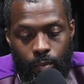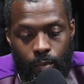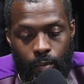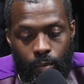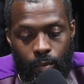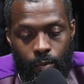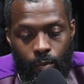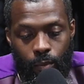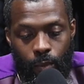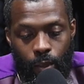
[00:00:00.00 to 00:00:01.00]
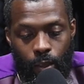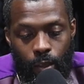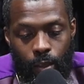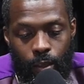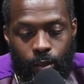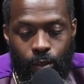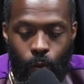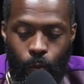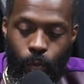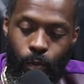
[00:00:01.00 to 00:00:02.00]
few.
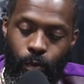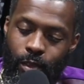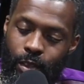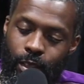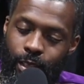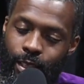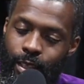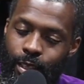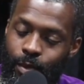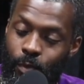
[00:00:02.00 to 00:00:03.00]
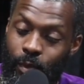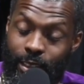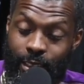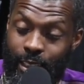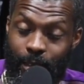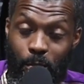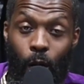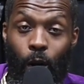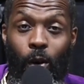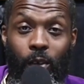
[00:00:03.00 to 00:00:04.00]
So we see
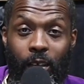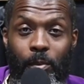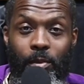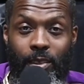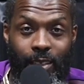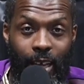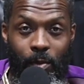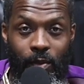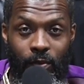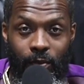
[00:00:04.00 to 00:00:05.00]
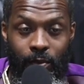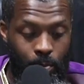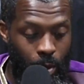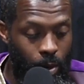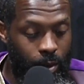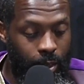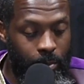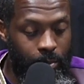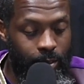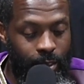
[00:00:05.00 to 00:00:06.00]
Paul kept the Sabbath. Paul
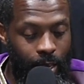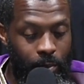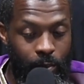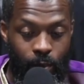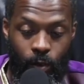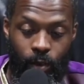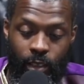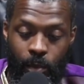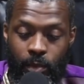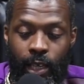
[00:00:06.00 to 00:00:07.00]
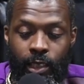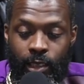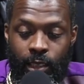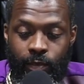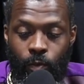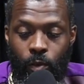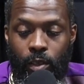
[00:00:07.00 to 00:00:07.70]
kept the Sabbath. Go to jump to 18 and 4.